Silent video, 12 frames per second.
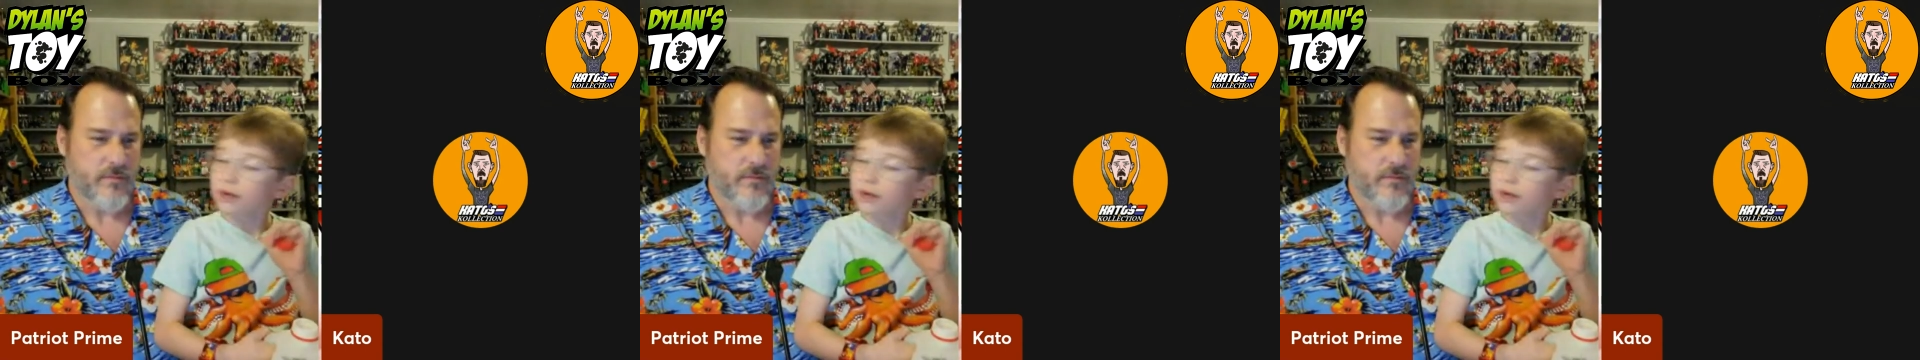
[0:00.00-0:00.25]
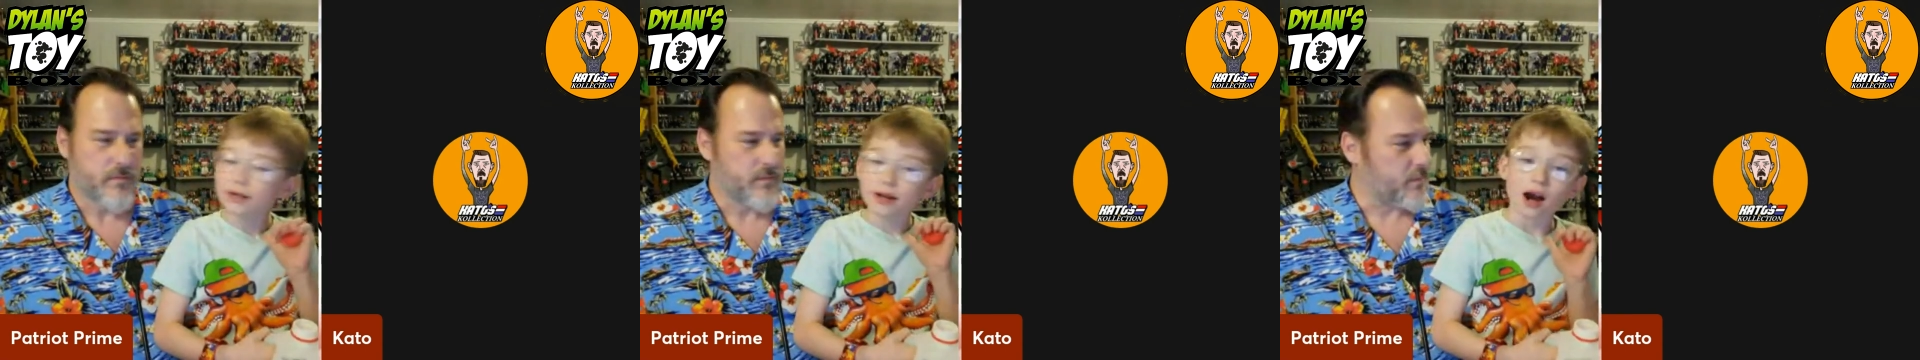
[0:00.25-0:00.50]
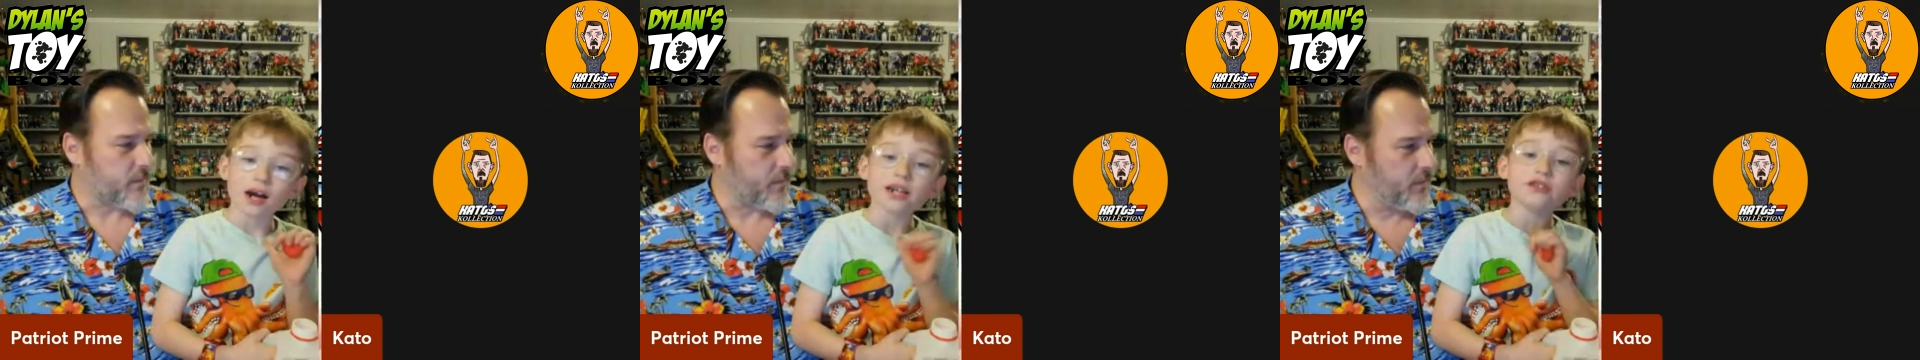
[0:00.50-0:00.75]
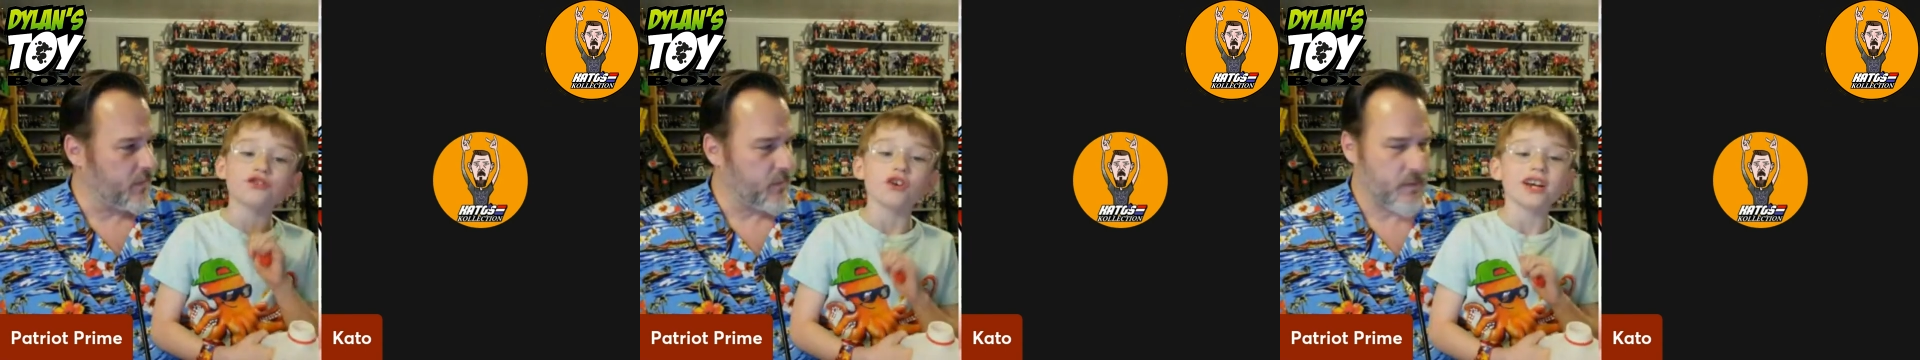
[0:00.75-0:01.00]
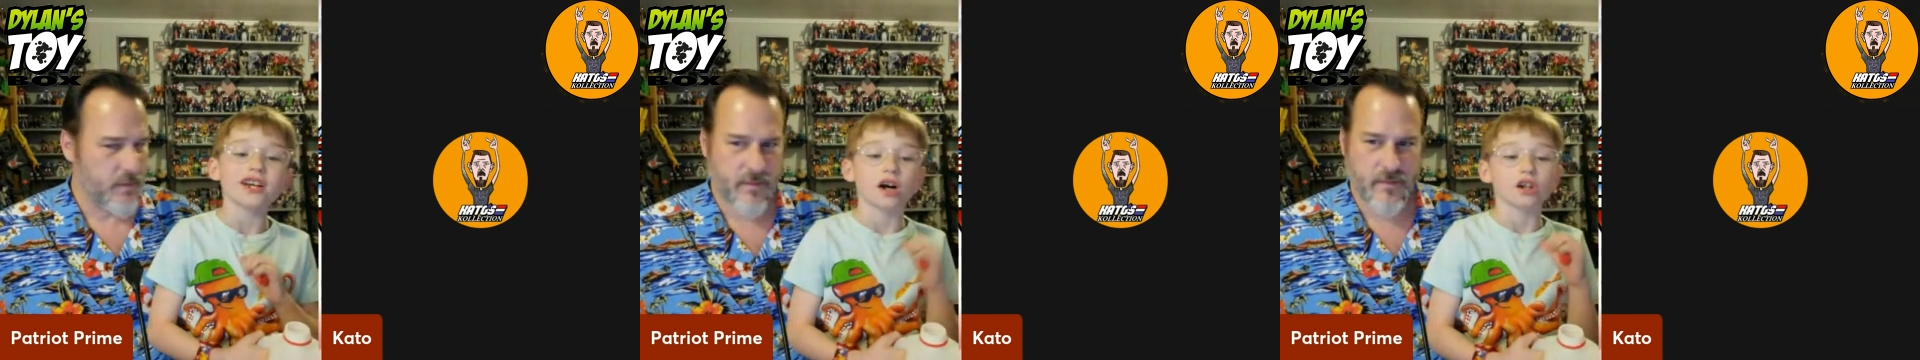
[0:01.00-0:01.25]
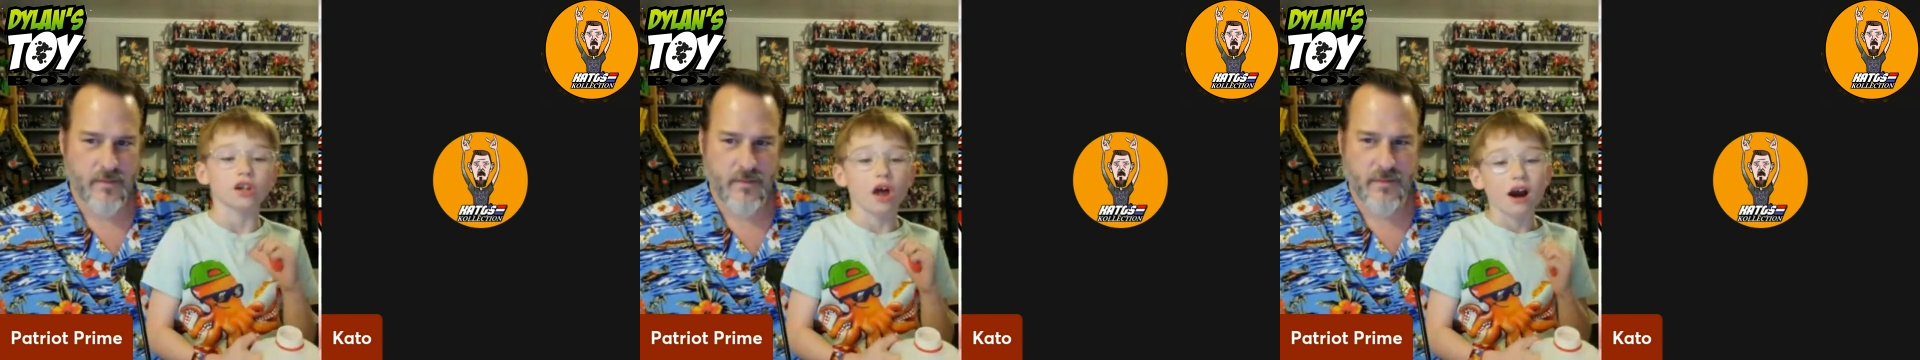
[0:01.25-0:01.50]
Speaker 1: I drink a
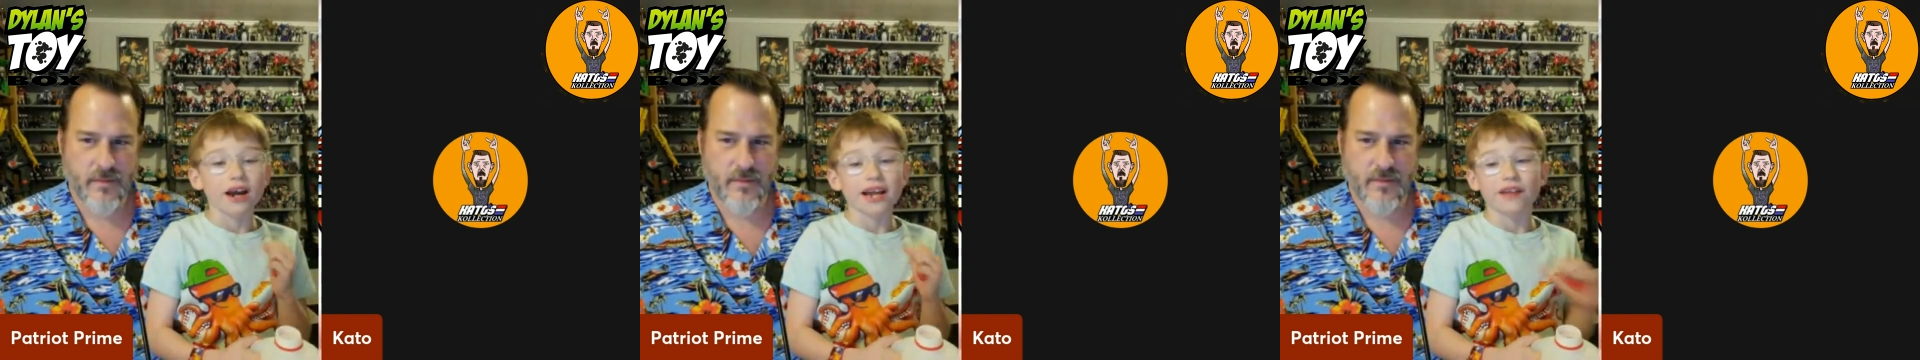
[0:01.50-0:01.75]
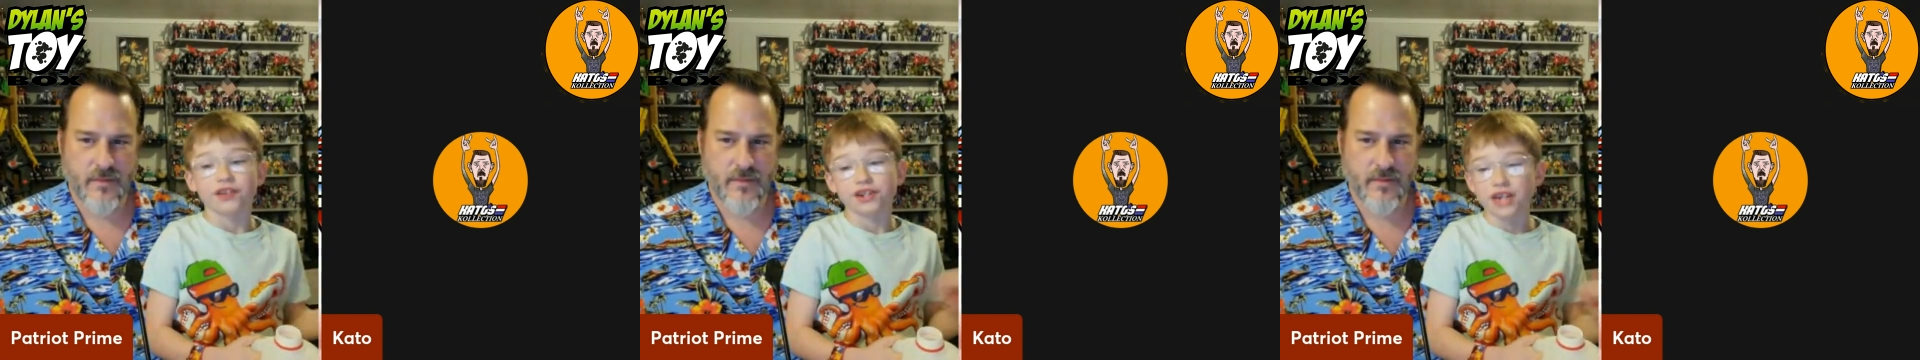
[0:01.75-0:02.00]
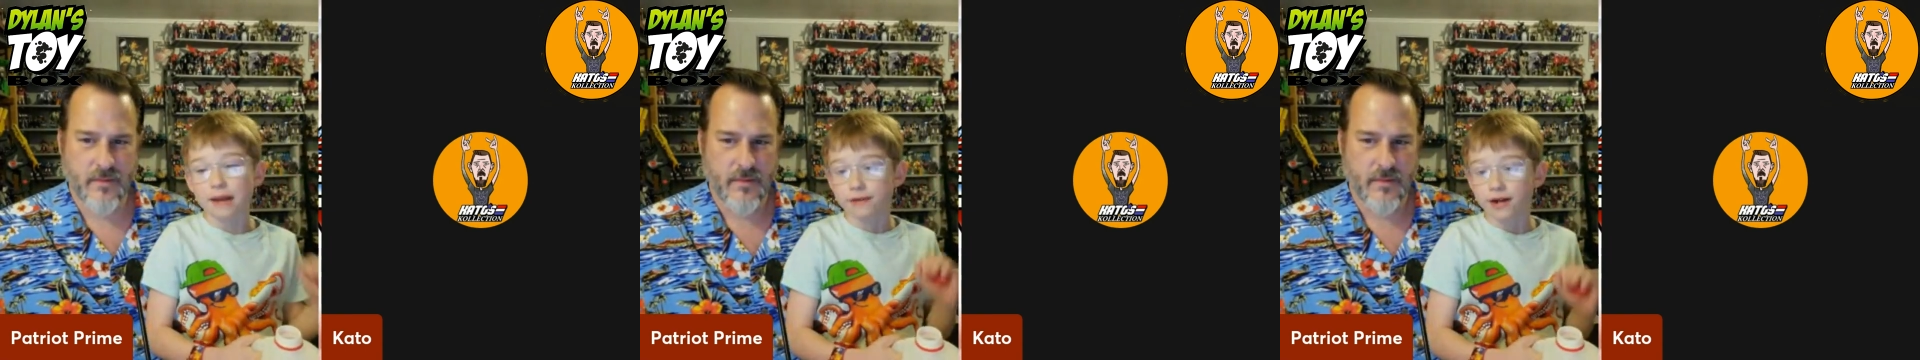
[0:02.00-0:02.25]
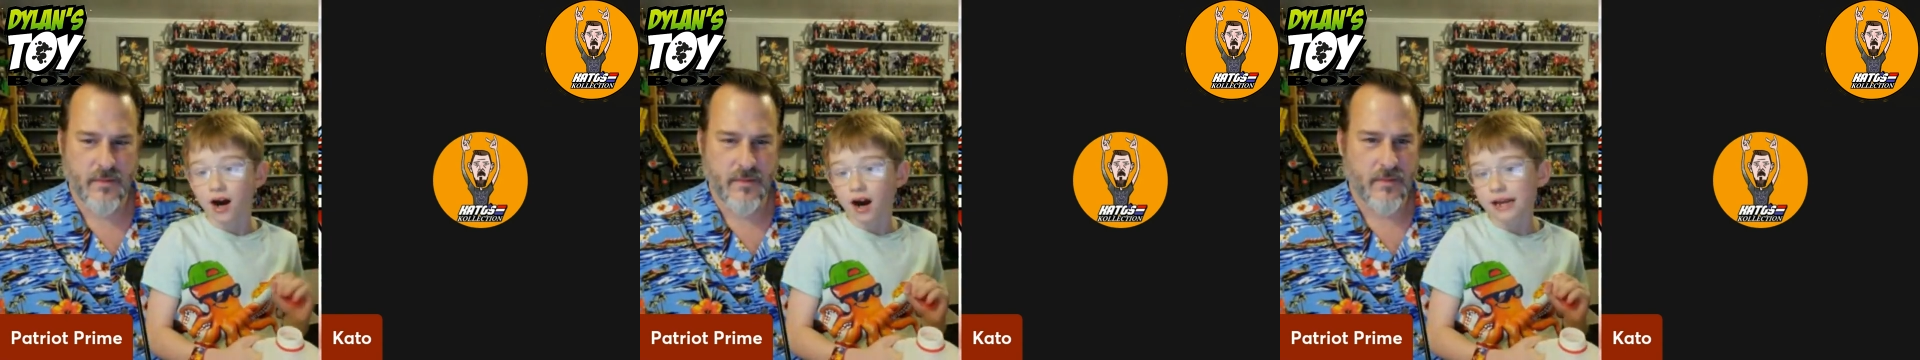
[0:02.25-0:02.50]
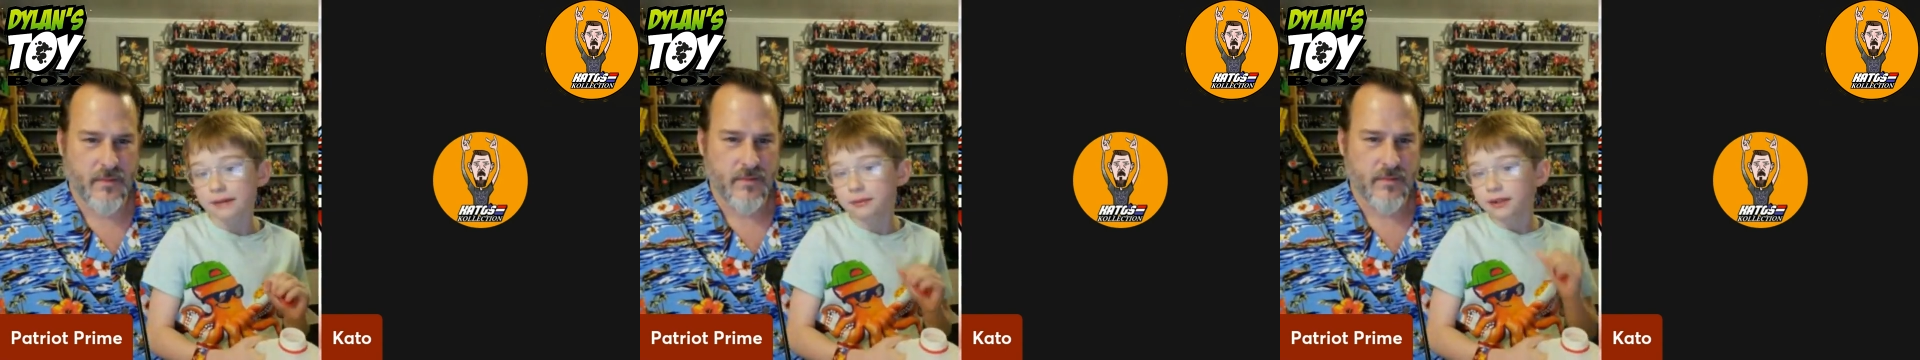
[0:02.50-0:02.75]
lot at the same time,